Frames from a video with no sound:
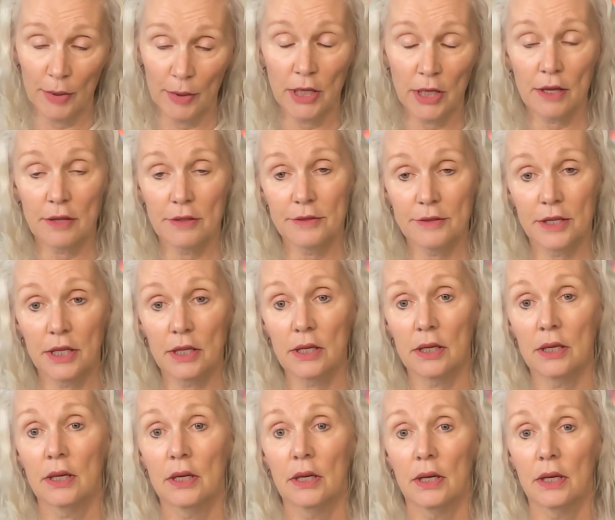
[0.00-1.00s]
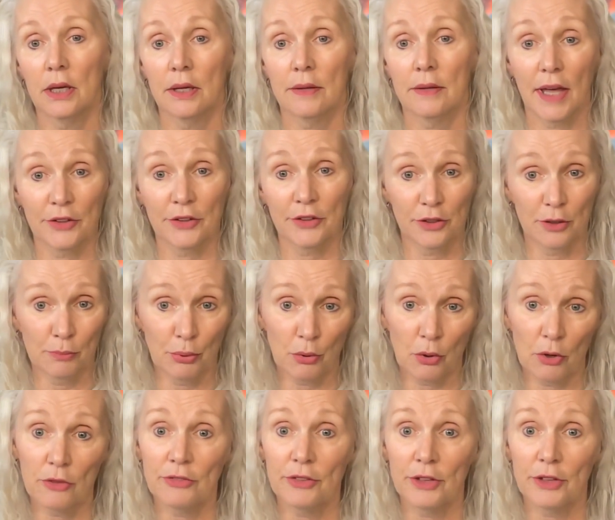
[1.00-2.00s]
And I think that's an
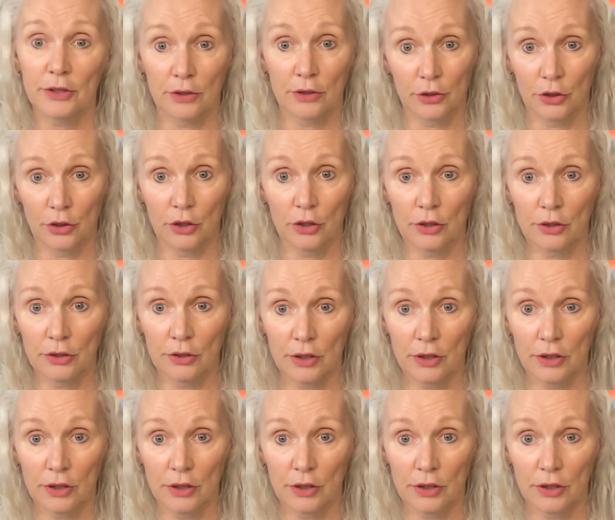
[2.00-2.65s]
important thing to learn,